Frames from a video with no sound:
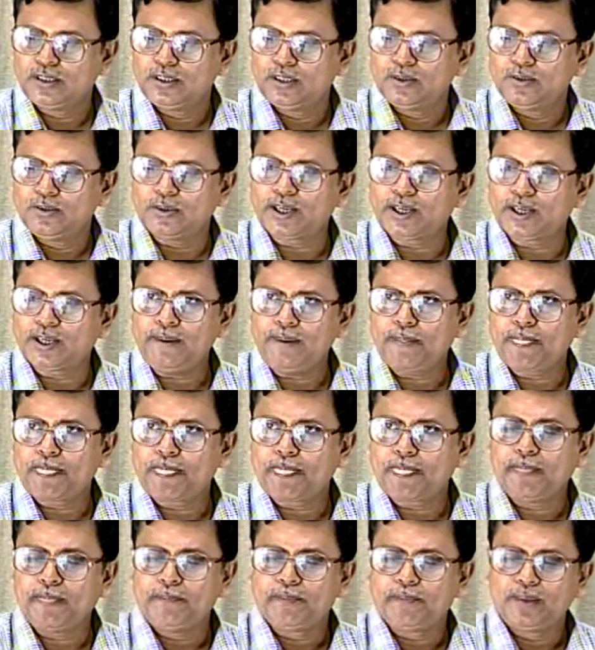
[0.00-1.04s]
Okay.
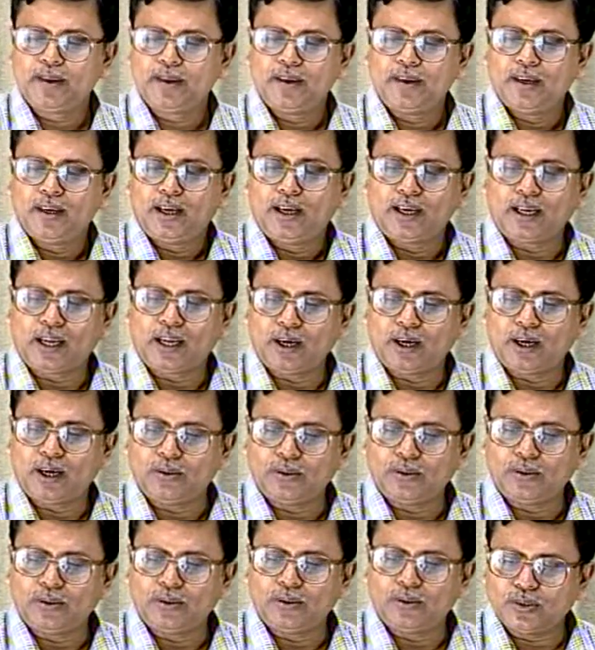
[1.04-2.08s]
Now,
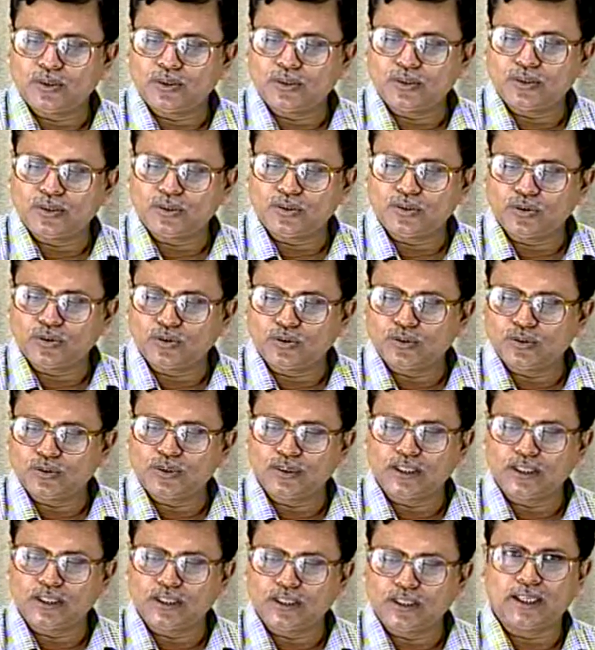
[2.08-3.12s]

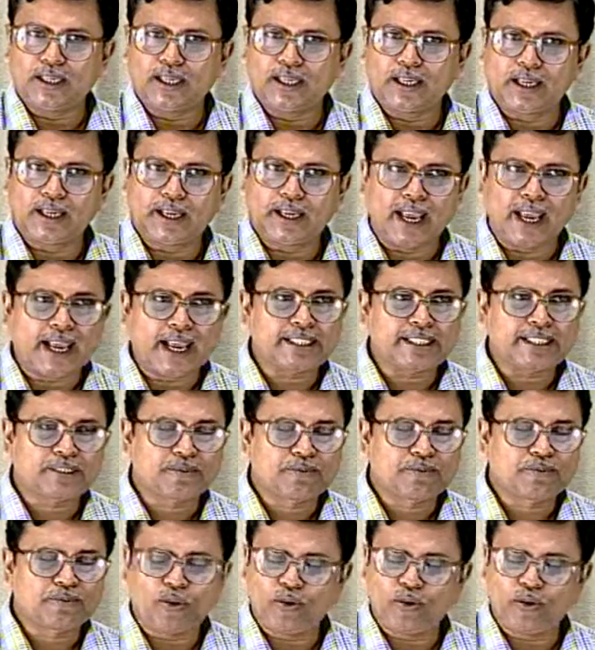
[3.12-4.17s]
the gas
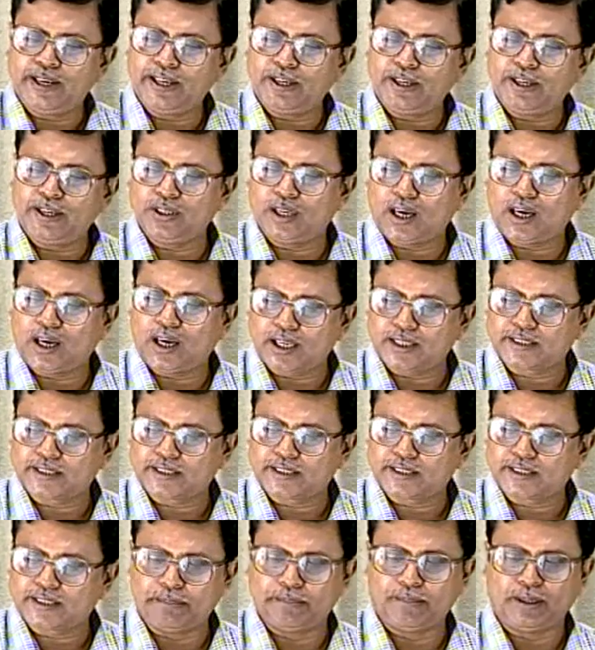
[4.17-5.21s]
flow into the arc
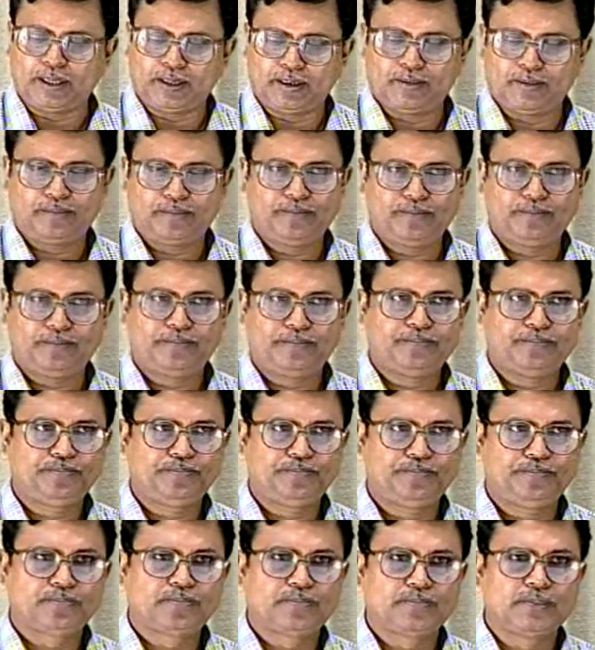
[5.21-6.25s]
chamber
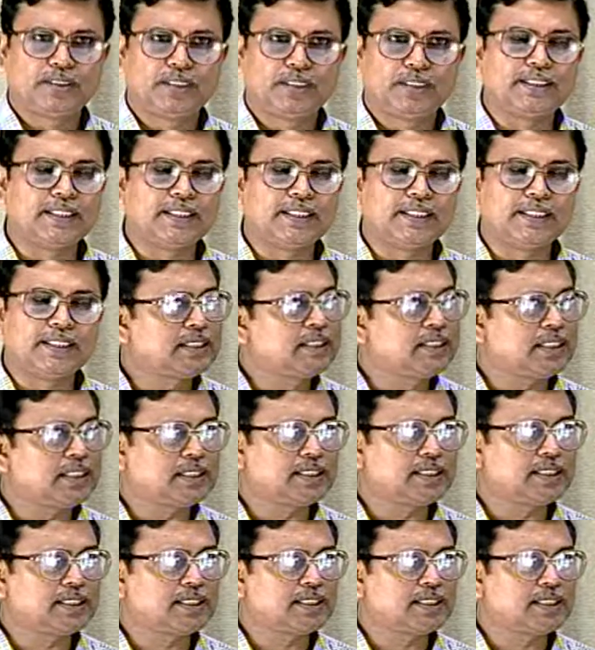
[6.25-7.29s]
is
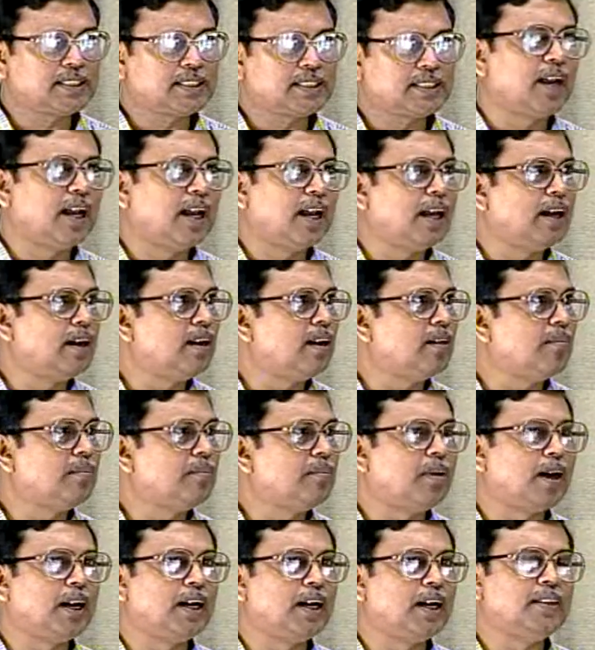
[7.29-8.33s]
adjusted
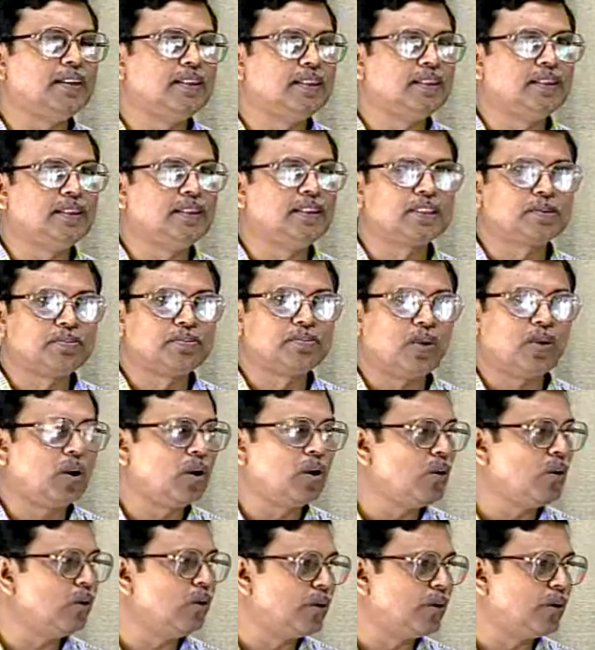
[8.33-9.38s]
by the
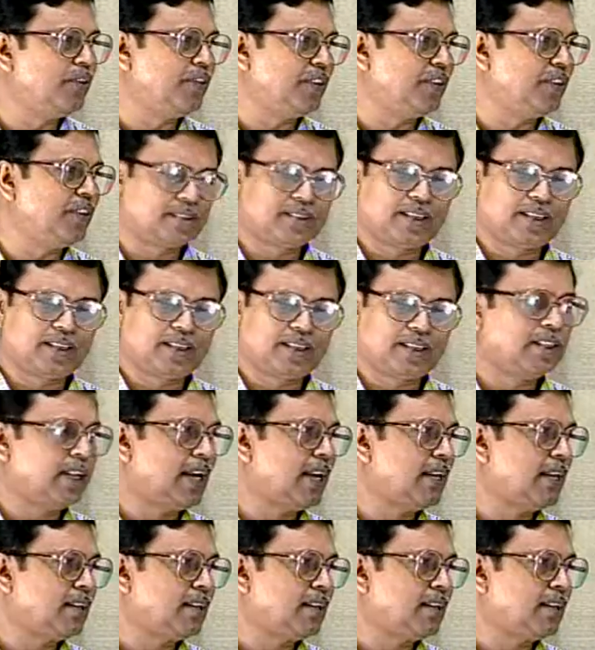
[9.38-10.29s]
small orifice and that